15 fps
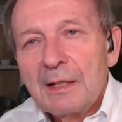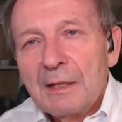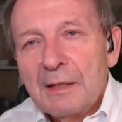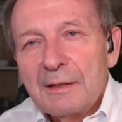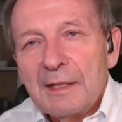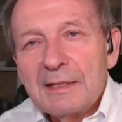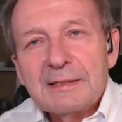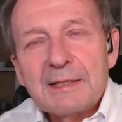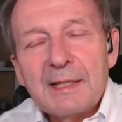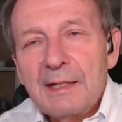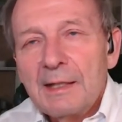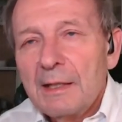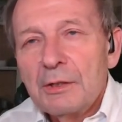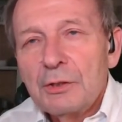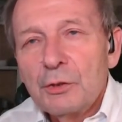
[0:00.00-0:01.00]
they
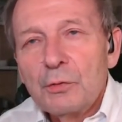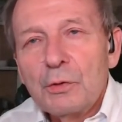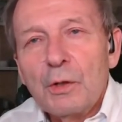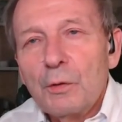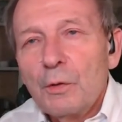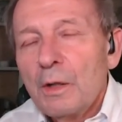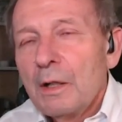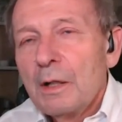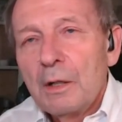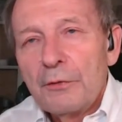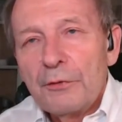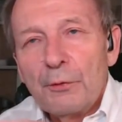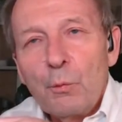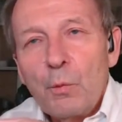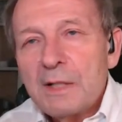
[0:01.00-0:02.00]
say,
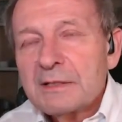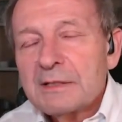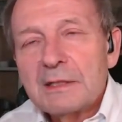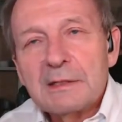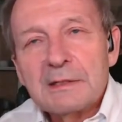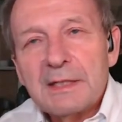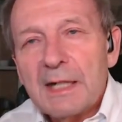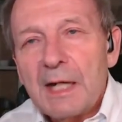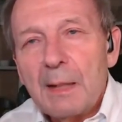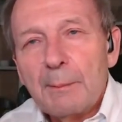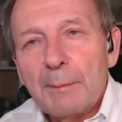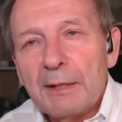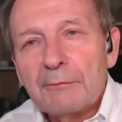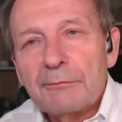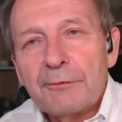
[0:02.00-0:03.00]
the West is
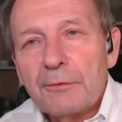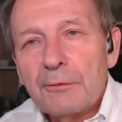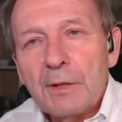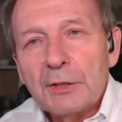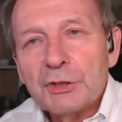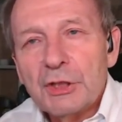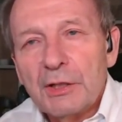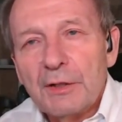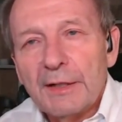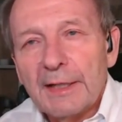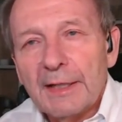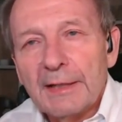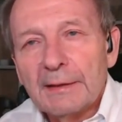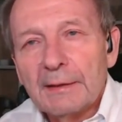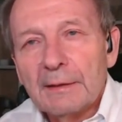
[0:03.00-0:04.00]
coming for Russia again.